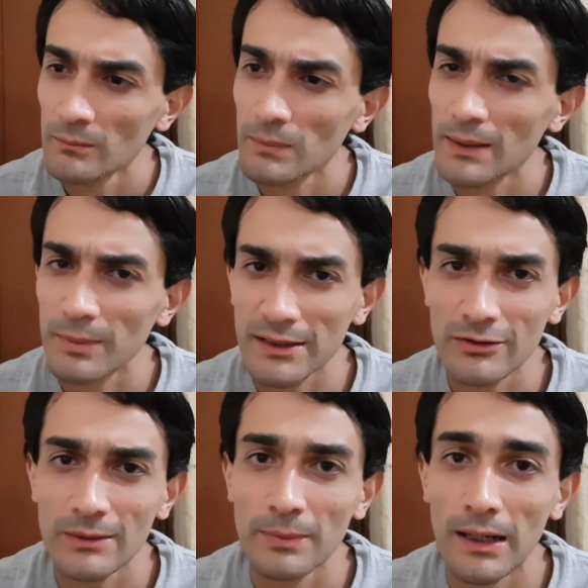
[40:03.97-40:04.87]
My
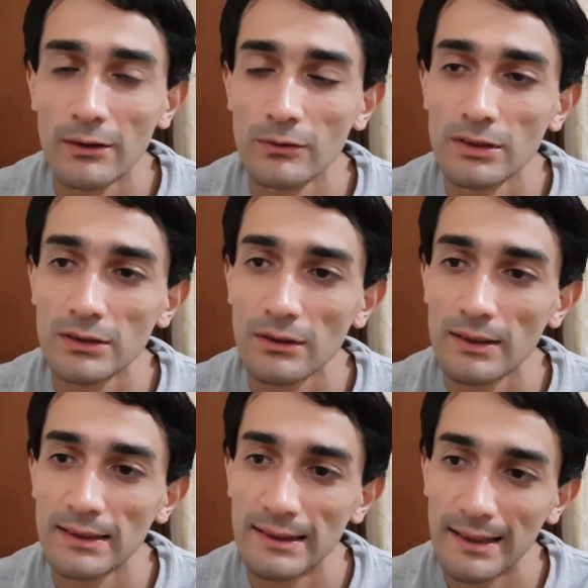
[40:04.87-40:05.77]
battery power was
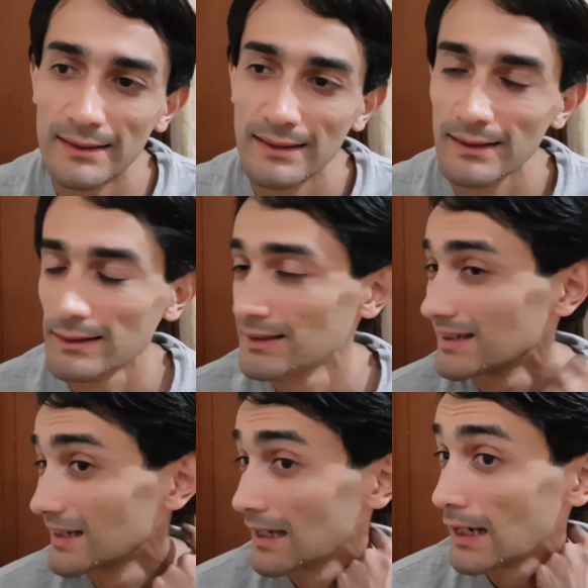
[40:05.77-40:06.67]
already getting
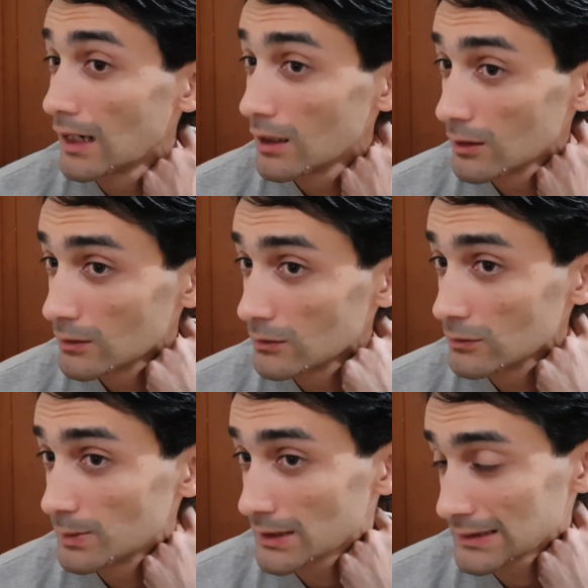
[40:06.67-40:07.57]
low
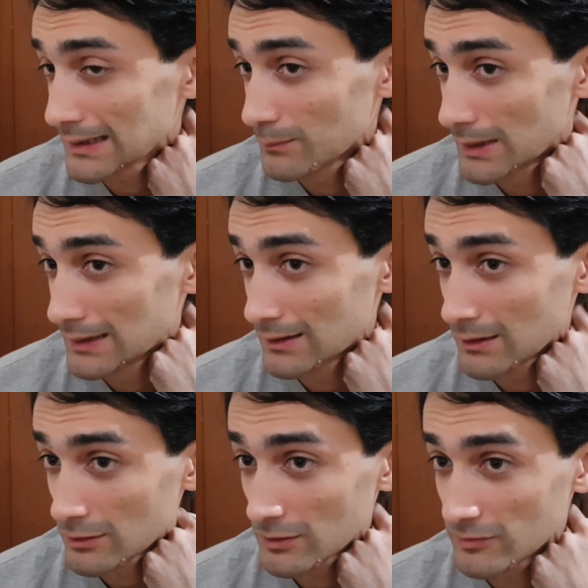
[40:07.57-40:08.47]
because I made a
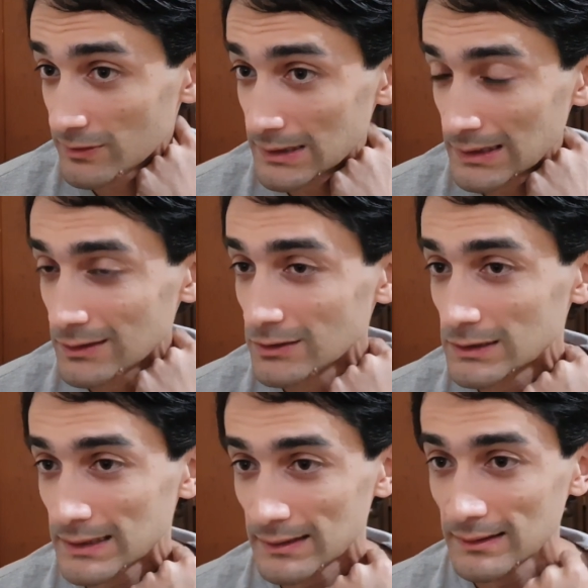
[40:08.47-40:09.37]
lot of
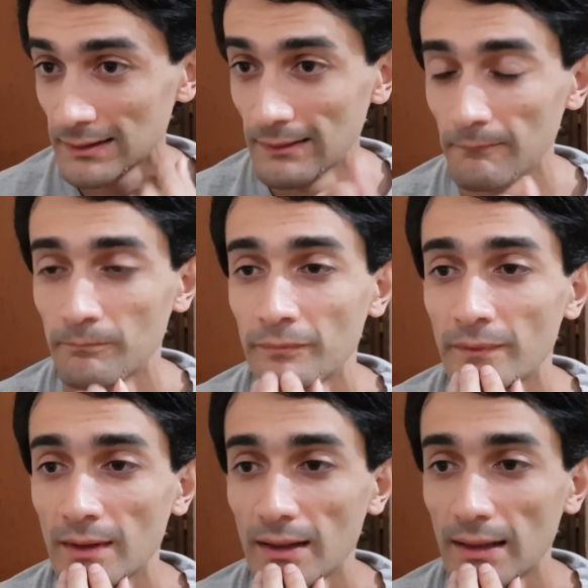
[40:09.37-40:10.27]
videos
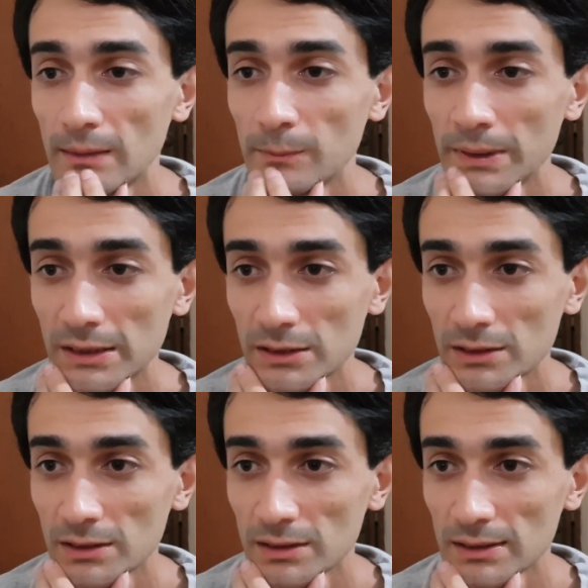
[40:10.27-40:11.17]
and
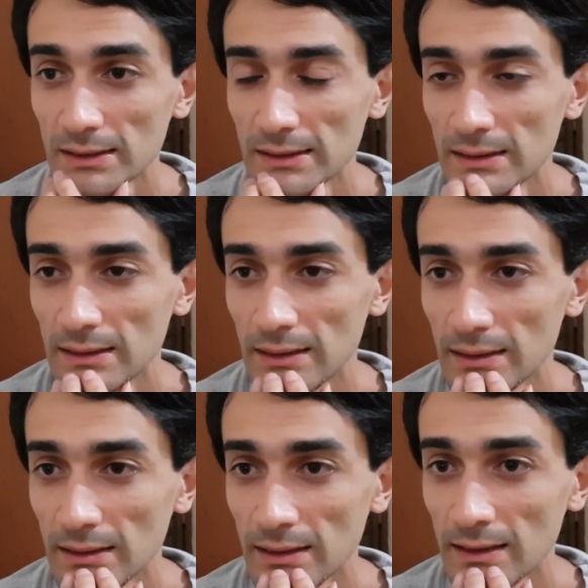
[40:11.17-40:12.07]
pictures.
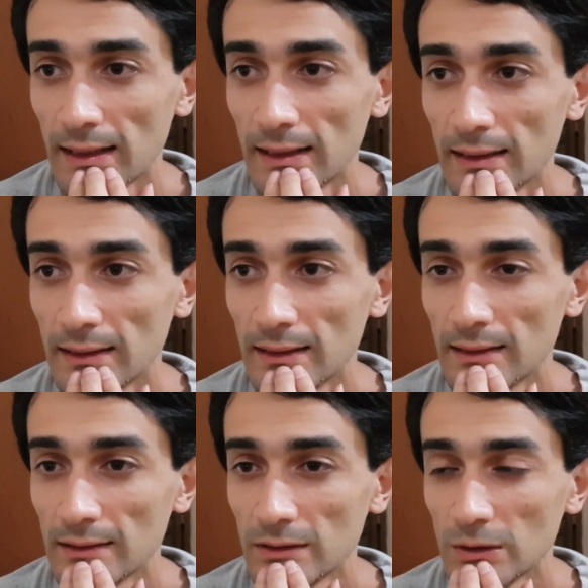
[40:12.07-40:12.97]

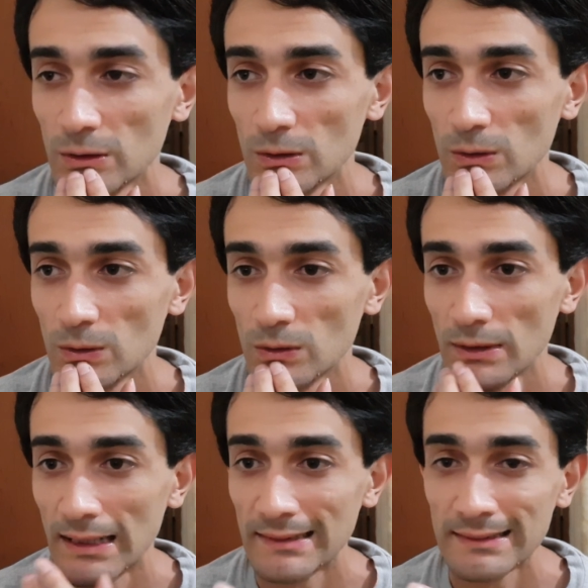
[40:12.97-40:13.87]
And so
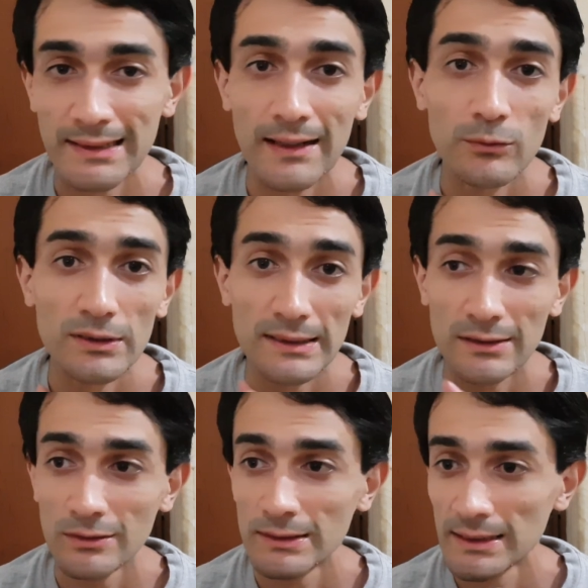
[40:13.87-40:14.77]
last thing I wanted
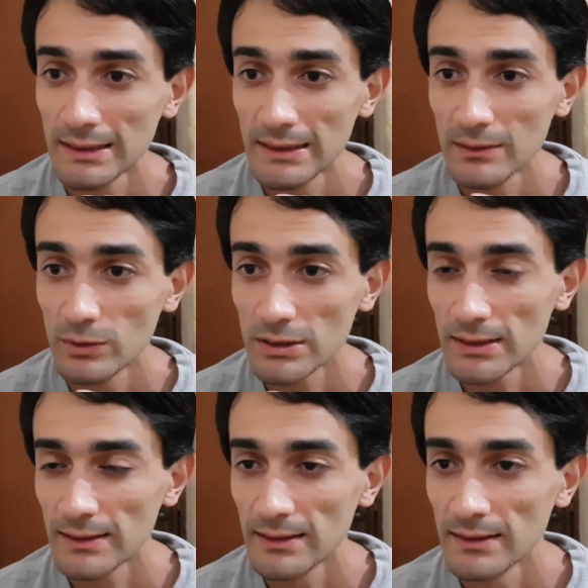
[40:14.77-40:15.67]
to see was
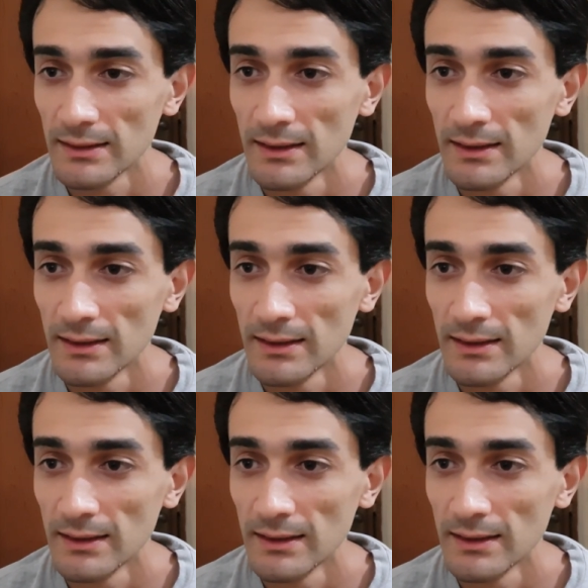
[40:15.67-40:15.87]
the